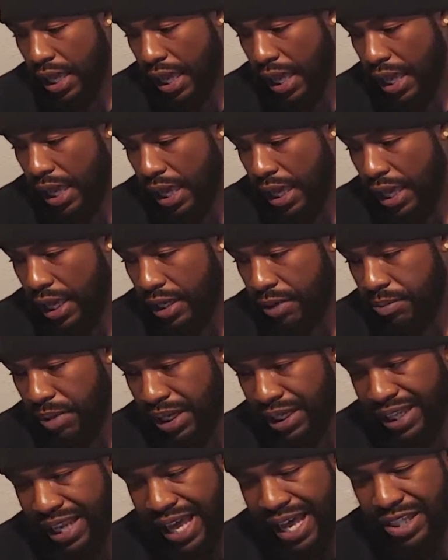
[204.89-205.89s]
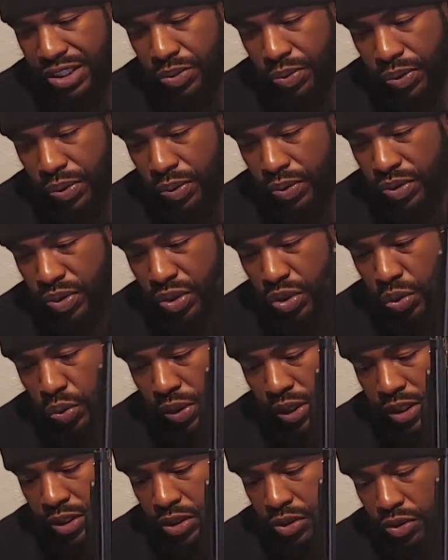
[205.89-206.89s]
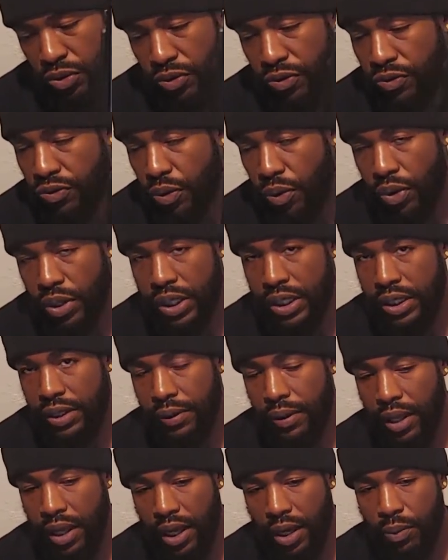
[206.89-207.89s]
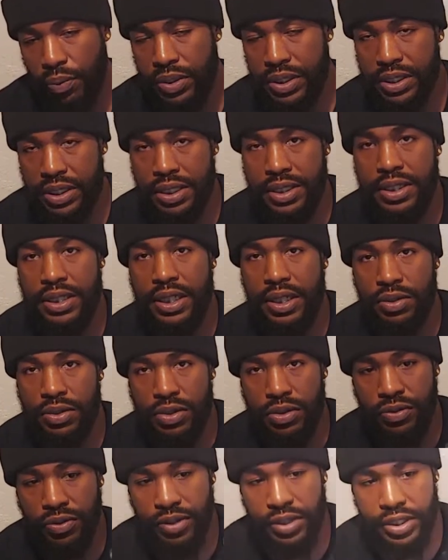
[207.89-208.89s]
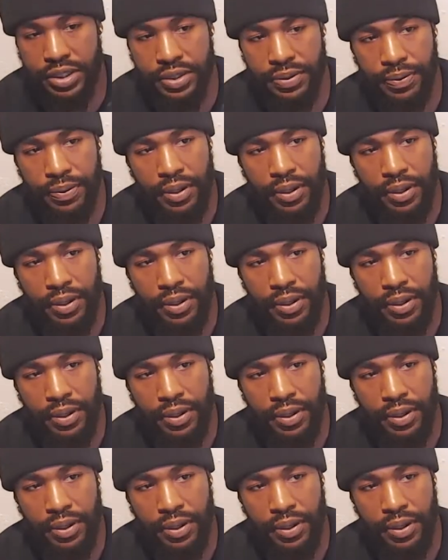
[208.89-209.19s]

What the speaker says: and my last one was a 2240, which is the CO2 version.